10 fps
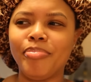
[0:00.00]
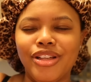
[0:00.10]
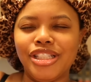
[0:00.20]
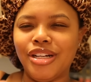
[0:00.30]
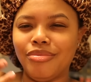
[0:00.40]

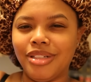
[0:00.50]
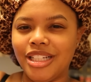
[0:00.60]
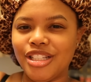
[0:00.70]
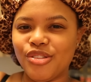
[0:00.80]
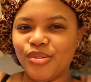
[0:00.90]
but she don't
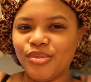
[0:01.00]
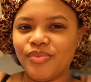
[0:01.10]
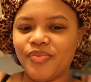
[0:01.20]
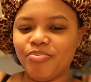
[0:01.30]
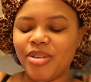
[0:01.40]
need to
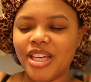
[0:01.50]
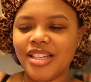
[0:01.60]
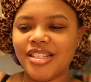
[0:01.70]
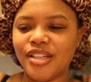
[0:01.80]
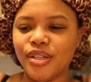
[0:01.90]

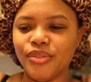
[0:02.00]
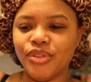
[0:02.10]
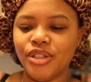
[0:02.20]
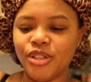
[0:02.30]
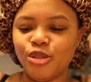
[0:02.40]
because of
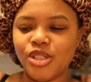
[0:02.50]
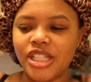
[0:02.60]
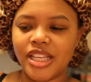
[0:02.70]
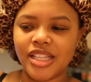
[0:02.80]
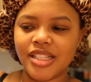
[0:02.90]
who she
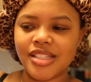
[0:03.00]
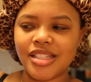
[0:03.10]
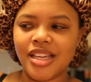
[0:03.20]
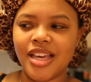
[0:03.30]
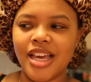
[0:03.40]
is.